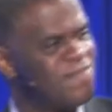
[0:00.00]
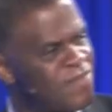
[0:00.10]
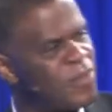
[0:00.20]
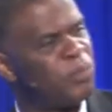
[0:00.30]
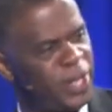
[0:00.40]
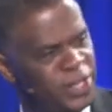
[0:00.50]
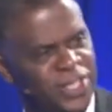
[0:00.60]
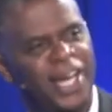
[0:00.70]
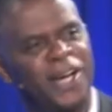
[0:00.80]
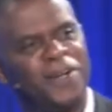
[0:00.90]
Pressed
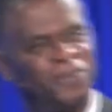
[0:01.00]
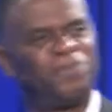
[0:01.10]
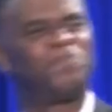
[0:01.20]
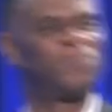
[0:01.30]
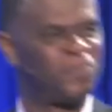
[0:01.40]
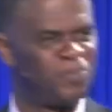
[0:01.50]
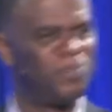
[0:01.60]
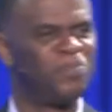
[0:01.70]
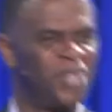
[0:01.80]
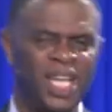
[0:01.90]
down,
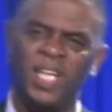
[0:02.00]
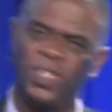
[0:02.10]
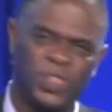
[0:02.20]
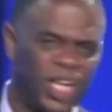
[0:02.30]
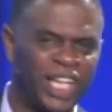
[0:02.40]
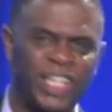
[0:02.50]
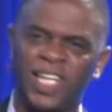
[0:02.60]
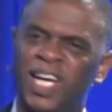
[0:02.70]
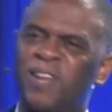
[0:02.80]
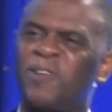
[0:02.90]
shaken
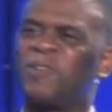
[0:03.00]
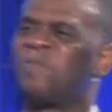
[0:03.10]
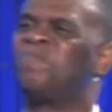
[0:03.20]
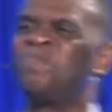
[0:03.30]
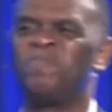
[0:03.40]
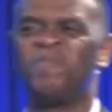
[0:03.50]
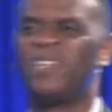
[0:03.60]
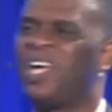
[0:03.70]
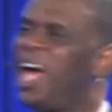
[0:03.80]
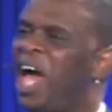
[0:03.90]
together,
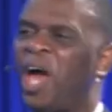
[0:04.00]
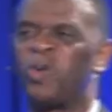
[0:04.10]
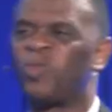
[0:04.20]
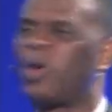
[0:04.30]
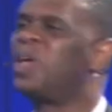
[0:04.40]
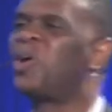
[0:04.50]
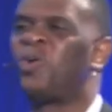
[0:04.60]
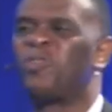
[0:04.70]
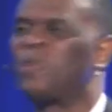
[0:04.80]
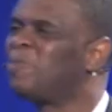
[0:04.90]
and running
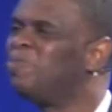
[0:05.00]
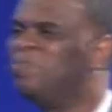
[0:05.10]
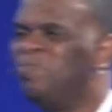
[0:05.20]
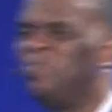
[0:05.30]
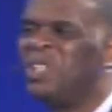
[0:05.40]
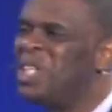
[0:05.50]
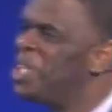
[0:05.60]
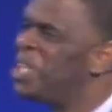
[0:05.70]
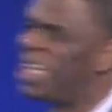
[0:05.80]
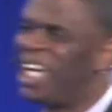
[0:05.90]
over
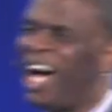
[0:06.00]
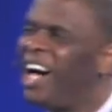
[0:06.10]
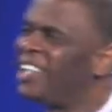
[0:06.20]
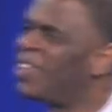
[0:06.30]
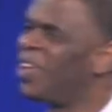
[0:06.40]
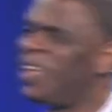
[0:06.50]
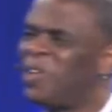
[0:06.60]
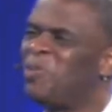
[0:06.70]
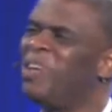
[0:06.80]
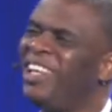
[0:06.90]
God's going to look
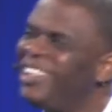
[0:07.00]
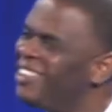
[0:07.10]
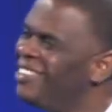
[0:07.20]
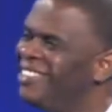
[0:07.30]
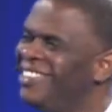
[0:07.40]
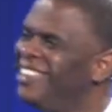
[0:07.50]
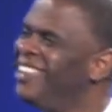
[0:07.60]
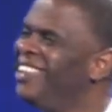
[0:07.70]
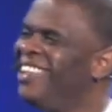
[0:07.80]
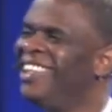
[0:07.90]
on me,
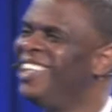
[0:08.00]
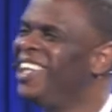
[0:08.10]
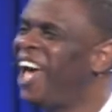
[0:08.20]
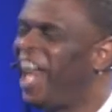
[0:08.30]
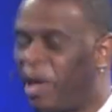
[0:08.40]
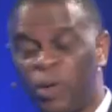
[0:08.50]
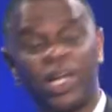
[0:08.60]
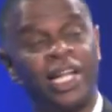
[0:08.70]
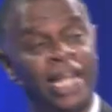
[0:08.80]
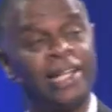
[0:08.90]
and I'm going
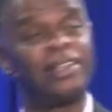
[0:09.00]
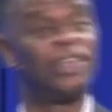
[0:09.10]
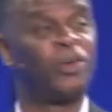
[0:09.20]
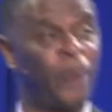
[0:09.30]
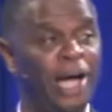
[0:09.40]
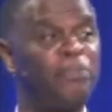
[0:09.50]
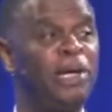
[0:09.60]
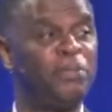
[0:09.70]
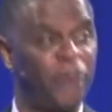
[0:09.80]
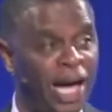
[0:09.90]
to let the right
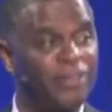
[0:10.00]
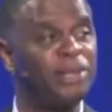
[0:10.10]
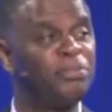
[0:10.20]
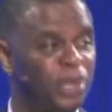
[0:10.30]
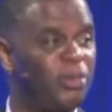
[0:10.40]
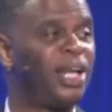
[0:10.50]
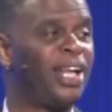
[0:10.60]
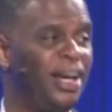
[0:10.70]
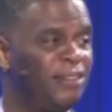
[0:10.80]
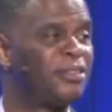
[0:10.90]
people have input in my
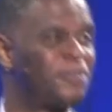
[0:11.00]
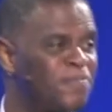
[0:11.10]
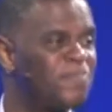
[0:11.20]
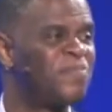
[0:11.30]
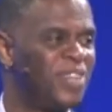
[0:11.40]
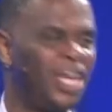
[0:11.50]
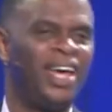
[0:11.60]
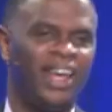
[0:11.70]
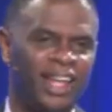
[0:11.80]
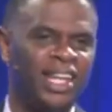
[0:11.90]
life.
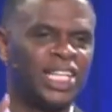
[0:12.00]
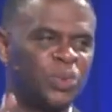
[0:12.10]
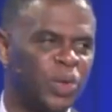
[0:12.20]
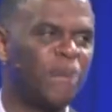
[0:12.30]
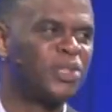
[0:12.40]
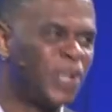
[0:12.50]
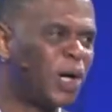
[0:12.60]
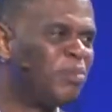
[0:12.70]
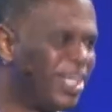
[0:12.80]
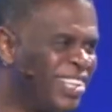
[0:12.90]
And next week, I'm going to talk
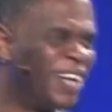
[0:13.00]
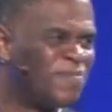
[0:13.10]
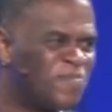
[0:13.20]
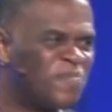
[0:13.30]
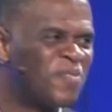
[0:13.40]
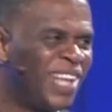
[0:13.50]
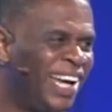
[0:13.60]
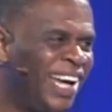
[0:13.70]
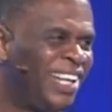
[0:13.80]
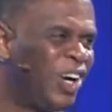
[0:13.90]
about that.
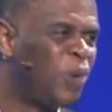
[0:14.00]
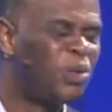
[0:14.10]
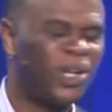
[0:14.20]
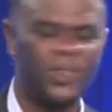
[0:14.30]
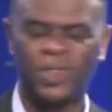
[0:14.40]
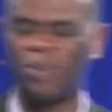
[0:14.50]
Hope you learned something.